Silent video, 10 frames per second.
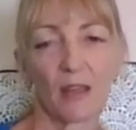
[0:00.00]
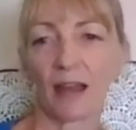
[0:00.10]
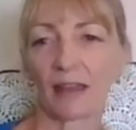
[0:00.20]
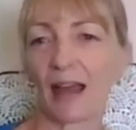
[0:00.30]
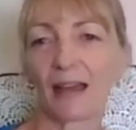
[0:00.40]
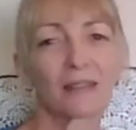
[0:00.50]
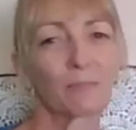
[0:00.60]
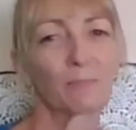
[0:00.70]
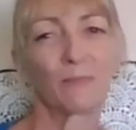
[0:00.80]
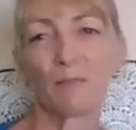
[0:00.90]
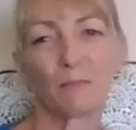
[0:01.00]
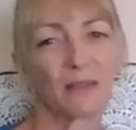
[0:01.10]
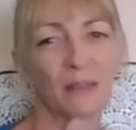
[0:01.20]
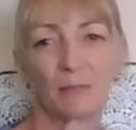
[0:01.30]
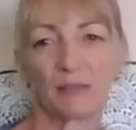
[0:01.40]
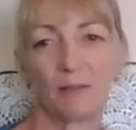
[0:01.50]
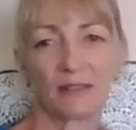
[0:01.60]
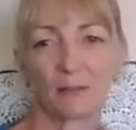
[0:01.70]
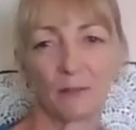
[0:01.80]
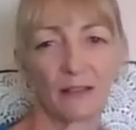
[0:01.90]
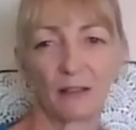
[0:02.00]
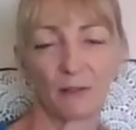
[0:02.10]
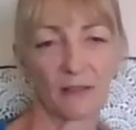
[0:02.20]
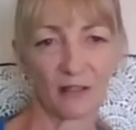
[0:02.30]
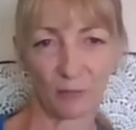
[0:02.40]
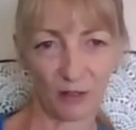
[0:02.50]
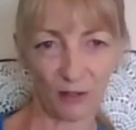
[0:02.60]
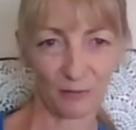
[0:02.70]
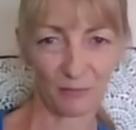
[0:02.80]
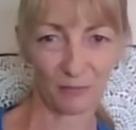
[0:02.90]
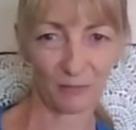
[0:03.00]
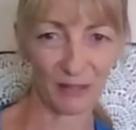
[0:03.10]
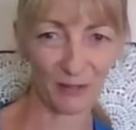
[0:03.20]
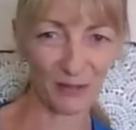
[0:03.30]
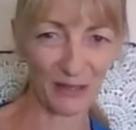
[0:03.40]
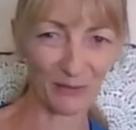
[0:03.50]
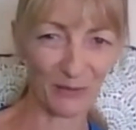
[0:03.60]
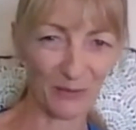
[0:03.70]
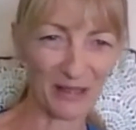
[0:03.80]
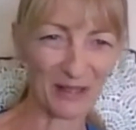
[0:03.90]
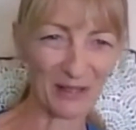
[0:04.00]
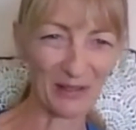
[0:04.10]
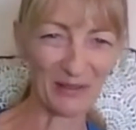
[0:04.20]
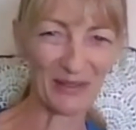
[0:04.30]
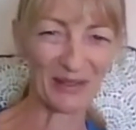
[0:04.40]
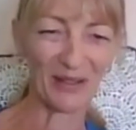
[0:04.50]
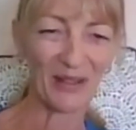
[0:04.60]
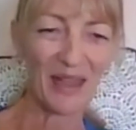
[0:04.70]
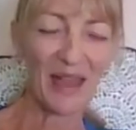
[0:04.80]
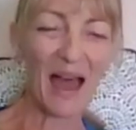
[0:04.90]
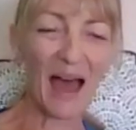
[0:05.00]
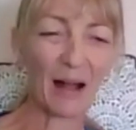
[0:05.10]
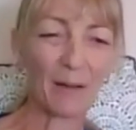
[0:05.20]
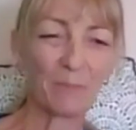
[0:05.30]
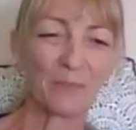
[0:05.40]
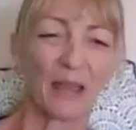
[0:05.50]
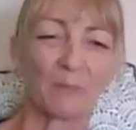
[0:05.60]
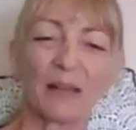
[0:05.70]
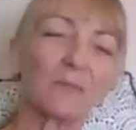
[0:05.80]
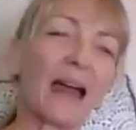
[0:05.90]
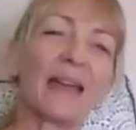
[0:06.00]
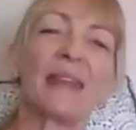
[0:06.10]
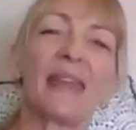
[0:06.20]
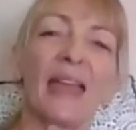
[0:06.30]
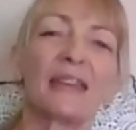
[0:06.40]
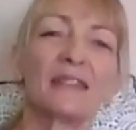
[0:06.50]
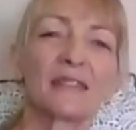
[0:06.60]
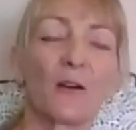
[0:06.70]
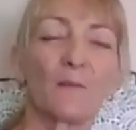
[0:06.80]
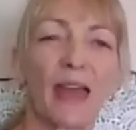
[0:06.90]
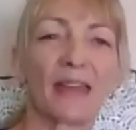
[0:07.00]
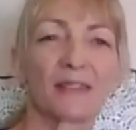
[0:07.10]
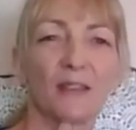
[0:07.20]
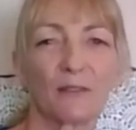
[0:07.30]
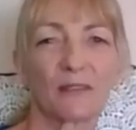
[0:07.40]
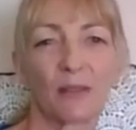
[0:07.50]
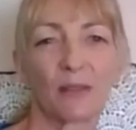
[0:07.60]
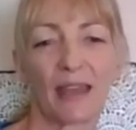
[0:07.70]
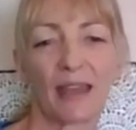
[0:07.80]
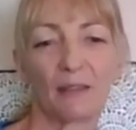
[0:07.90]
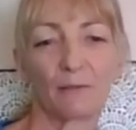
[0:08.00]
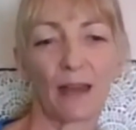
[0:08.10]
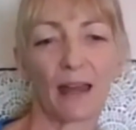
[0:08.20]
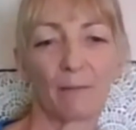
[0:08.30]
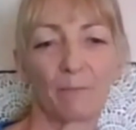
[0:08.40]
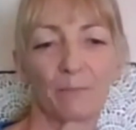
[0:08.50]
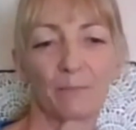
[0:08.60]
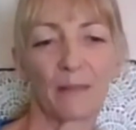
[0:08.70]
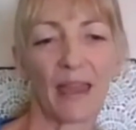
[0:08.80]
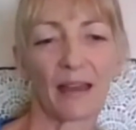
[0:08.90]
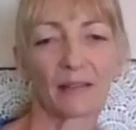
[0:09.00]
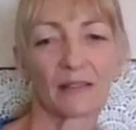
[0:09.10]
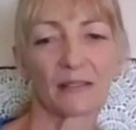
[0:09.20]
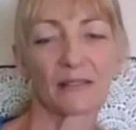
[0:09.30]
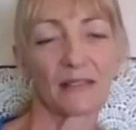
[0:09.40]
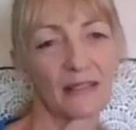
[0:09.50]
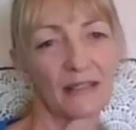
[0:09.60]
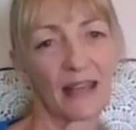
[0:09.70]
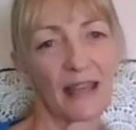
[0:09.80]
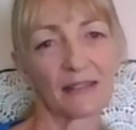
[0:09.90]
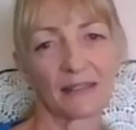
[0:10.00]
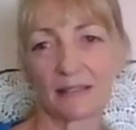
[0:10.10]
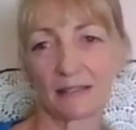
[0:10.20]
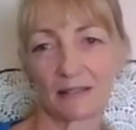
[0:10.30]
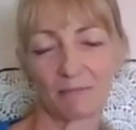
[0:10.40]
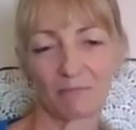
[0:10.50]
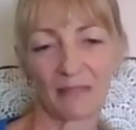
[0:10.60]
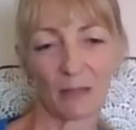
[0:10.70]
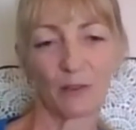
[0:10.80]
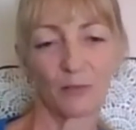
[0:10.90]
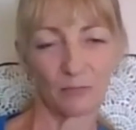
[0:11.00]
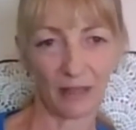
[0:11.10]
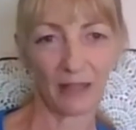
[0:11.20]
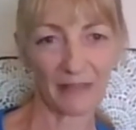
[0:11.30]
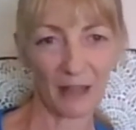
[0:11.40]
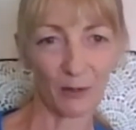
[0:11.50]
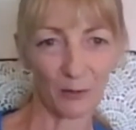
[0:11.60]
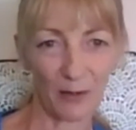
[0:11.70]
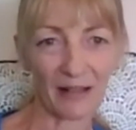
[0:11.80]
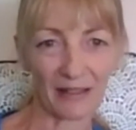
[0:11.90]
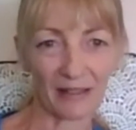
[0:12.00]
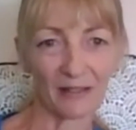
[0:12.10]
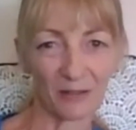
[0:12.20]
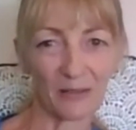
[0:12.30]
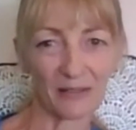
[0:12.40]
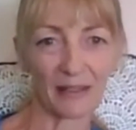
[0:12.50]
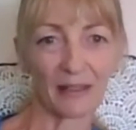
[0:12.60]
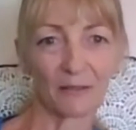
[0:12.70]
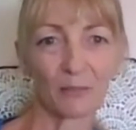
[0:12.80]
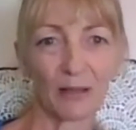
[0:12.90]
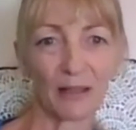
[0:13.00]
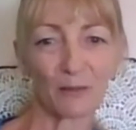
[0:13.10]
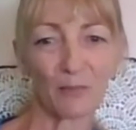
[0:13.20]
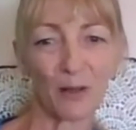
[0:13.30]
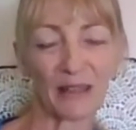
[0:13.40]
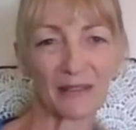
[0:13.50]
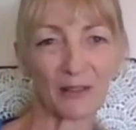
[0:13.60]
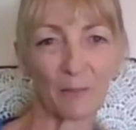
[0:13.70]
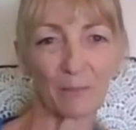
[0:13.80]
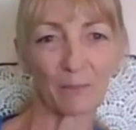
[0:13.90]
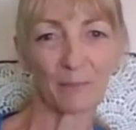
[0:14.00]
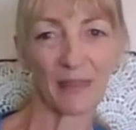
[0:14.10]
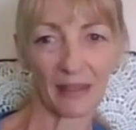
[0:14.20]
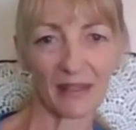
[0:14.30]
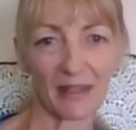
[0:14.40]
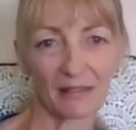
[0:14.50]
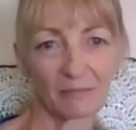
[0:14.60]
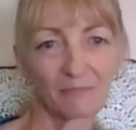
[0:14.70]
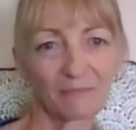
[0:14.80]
I can't remember the specifics of it, and if I did I would go be talking for way too long. So, but anyway, at the end of that service we gave out the tea towels, and they were greatly received by everybody. So thanks again.